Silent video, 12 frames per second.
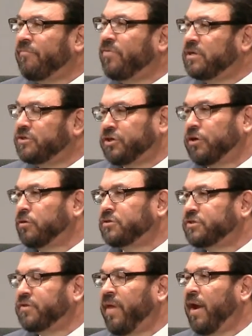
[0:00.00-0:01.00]
of the
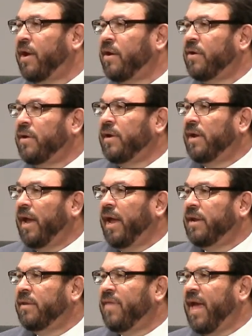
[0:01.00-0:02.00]
church there.
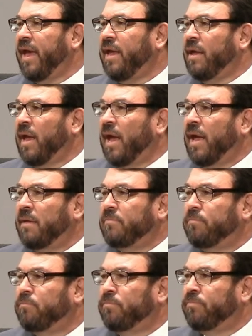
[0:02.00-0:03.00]
And they,
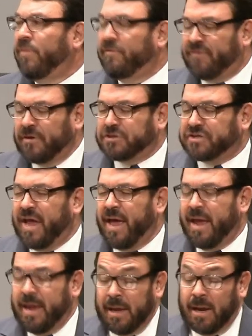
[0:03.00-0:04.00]
uh, the first
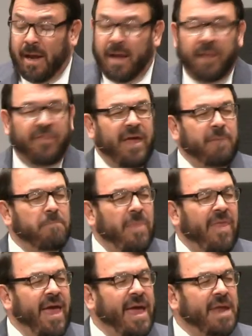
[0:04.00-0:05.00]
day, uh, they,
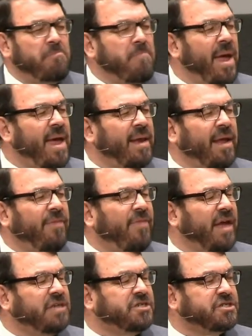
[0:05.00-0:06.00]
they had met and
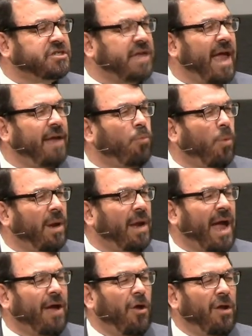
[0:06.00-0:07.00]
they just had what
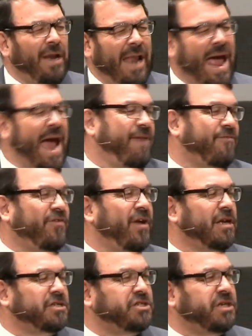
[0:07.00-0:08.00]
I call a light
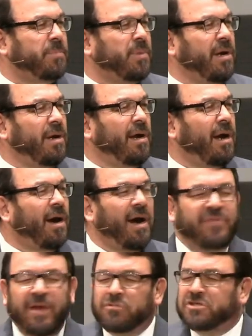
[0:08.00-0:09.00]
fellowship. All
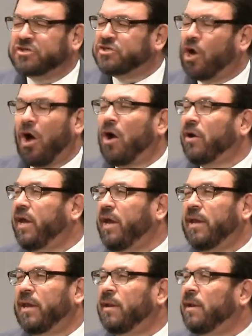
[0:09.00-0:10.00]
right. They were just
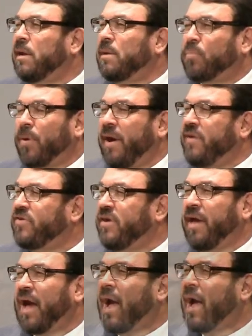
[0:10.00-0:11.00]
talking and praising